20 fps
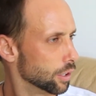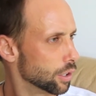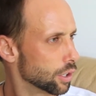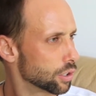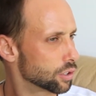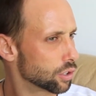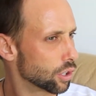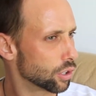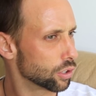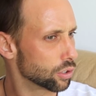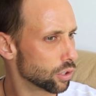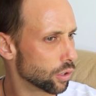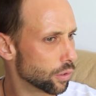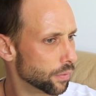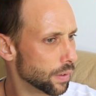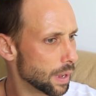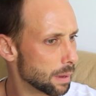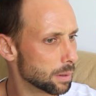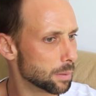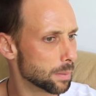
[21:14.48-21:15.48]
So
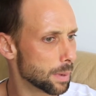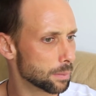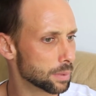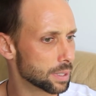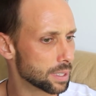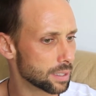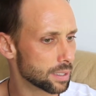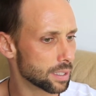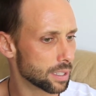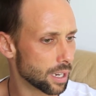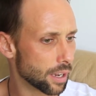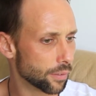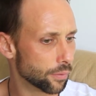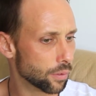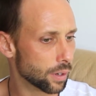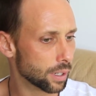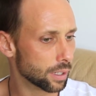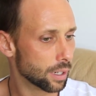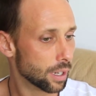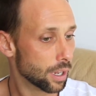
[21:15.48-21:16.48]
family members is a tough
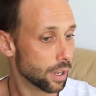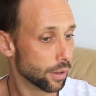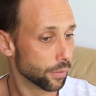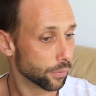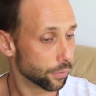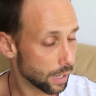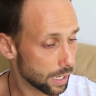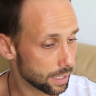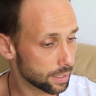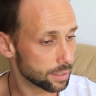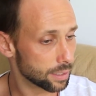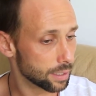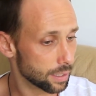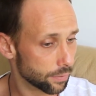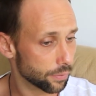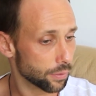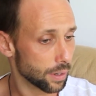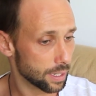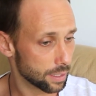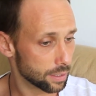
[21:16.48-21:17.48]
one. Friends,
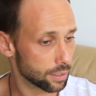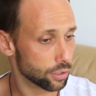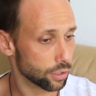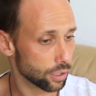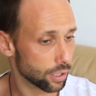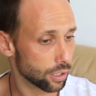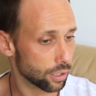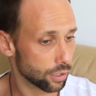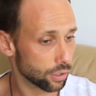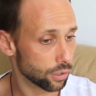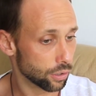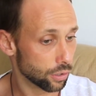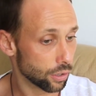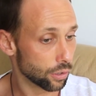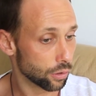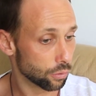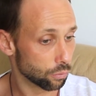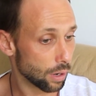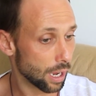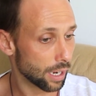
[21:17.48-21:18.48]

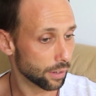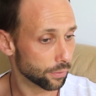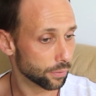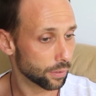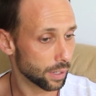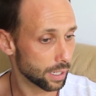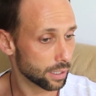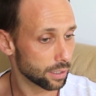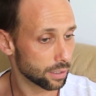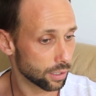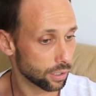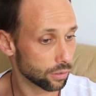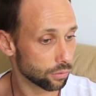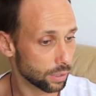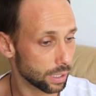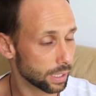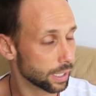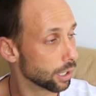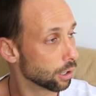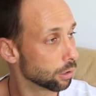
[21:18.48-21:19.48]
the right friend can
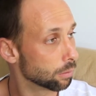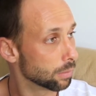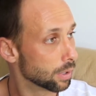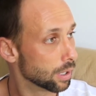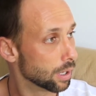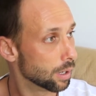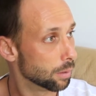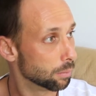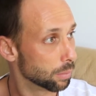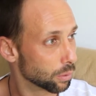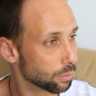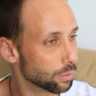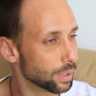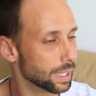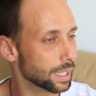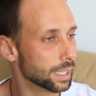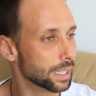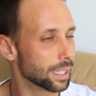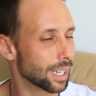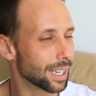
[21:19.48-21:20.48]
really help. But
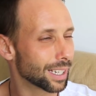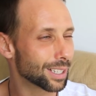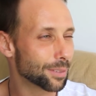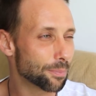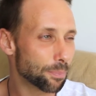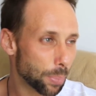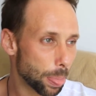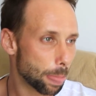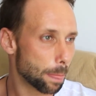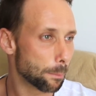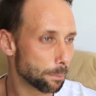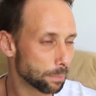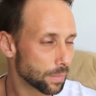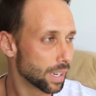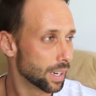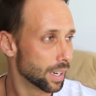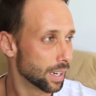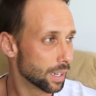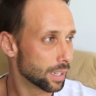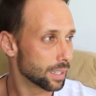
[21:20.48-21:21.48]
really, like,
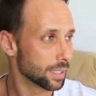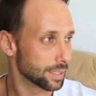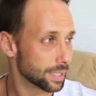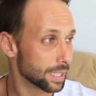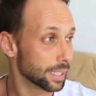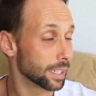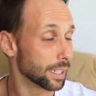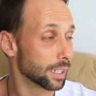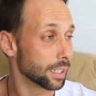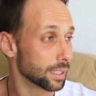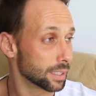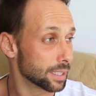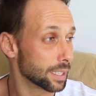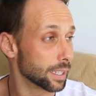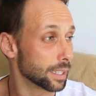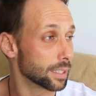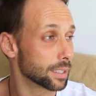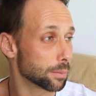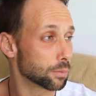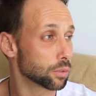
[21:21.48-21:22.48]

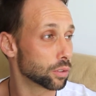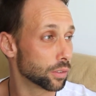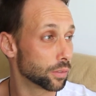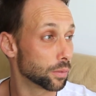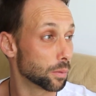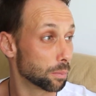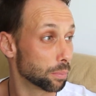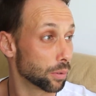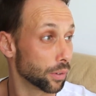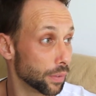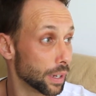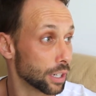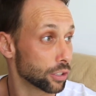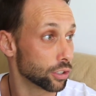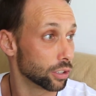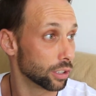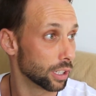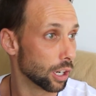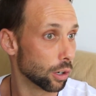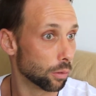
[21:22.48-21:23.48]
seeking some sort of
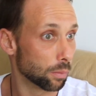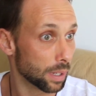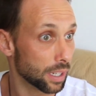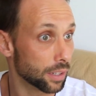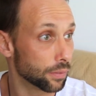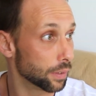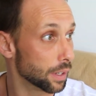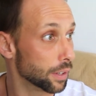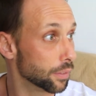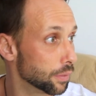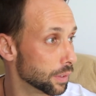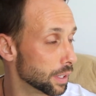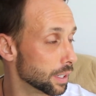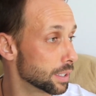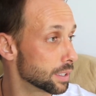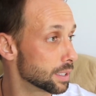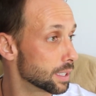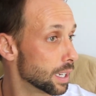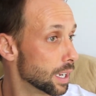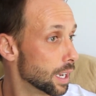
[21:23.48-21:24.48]
professional help, if it
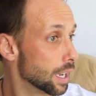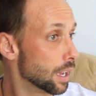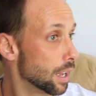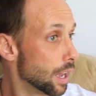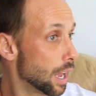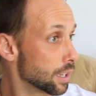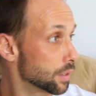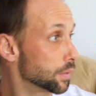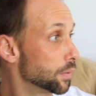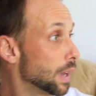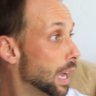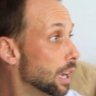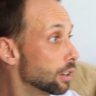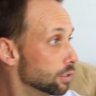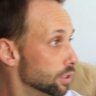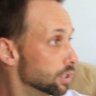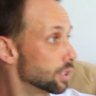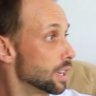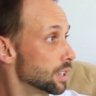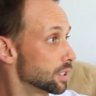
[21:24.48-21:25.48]
is as far
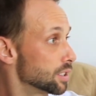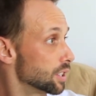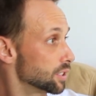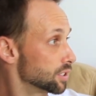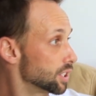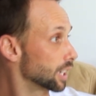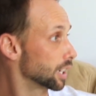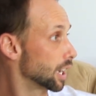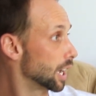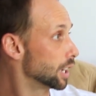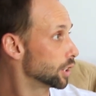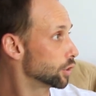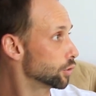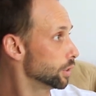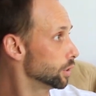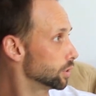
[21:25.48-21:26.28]
as psychiatry